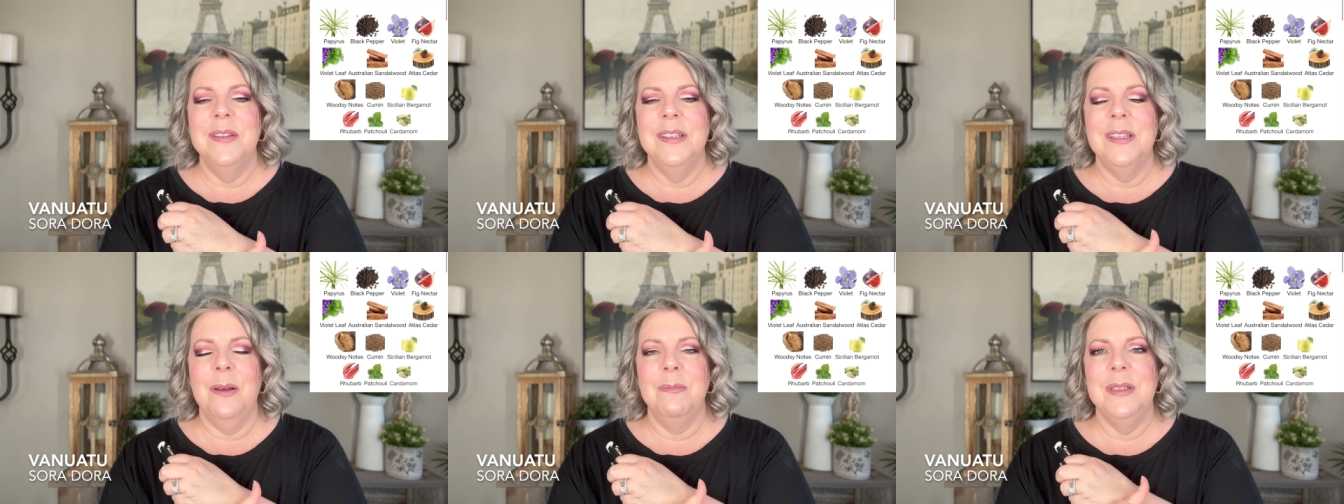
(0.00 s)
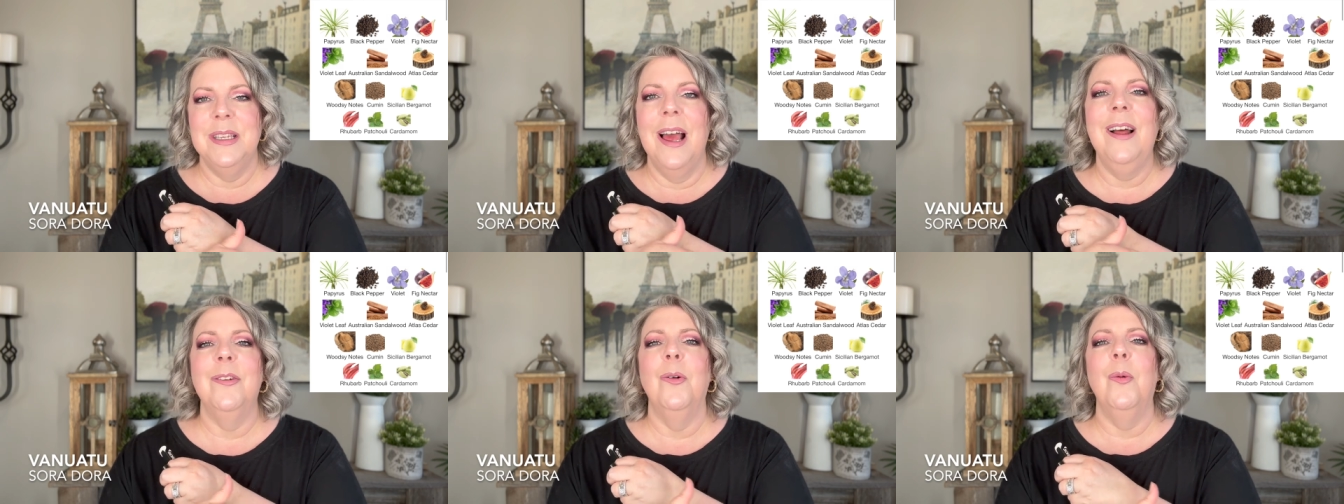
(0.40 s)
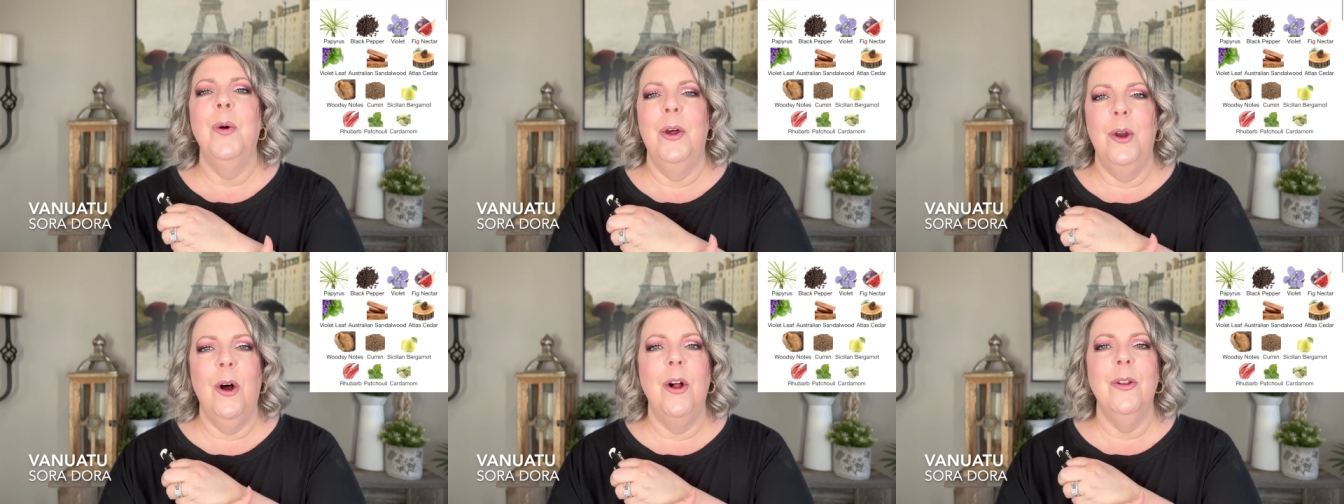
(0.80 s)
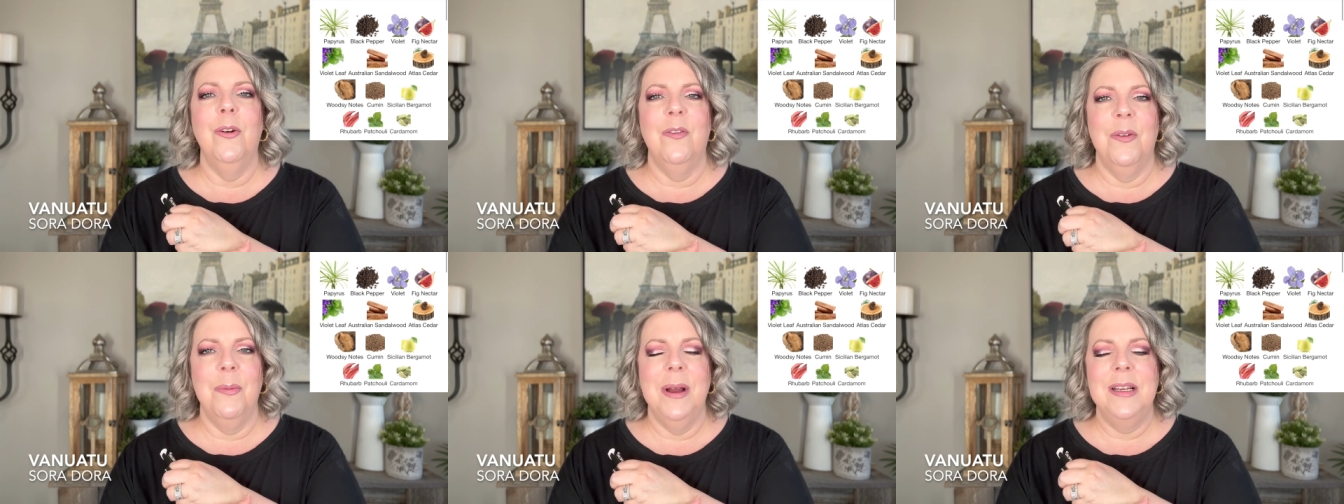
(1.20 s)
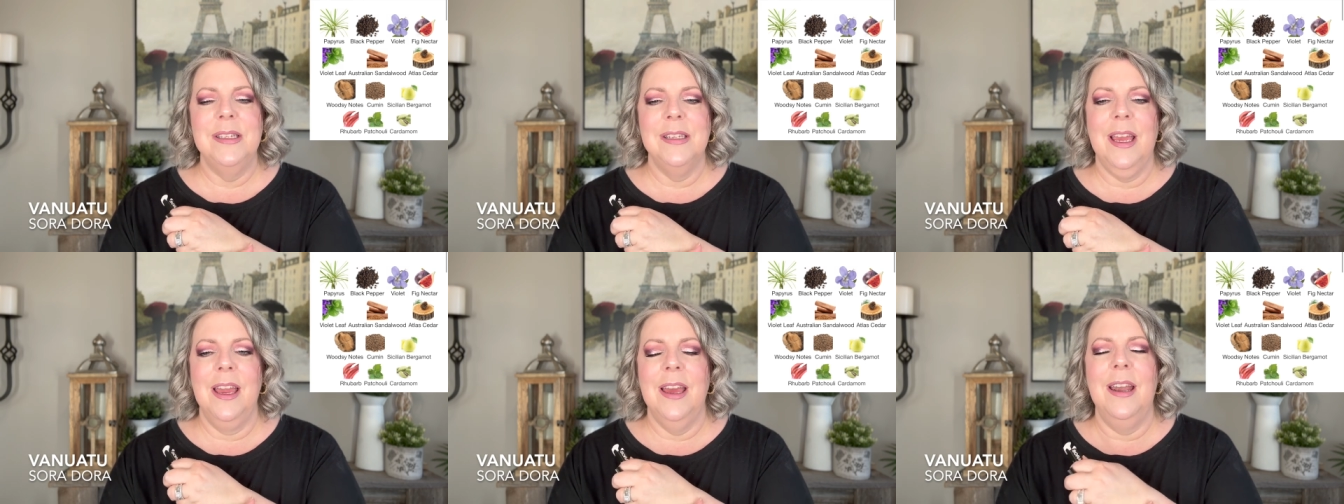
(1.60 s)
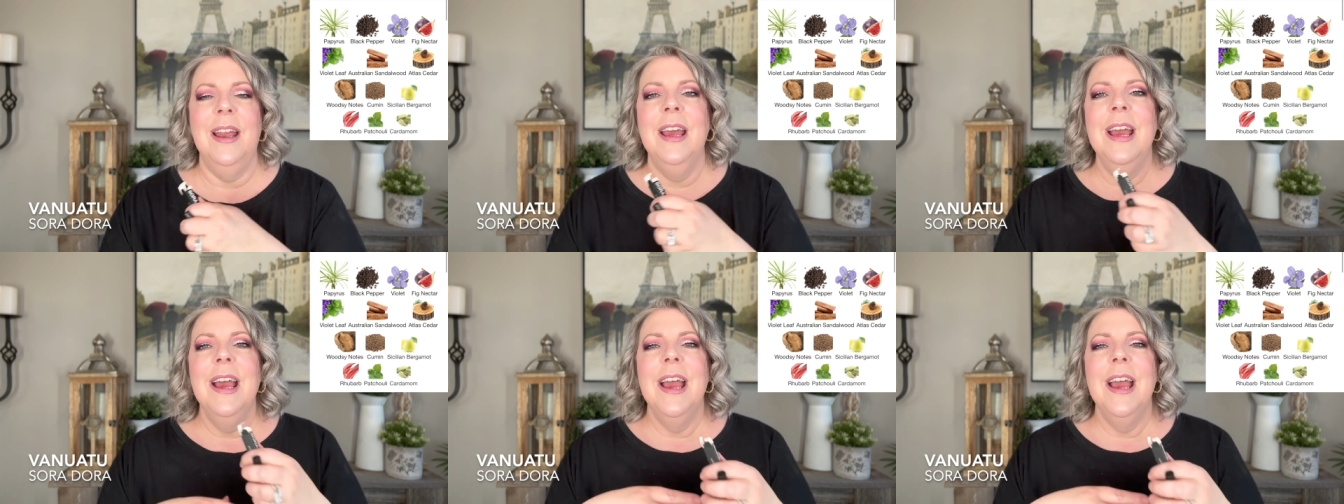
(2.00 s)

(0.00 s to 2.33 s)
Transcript: some sandalwood all over my skin.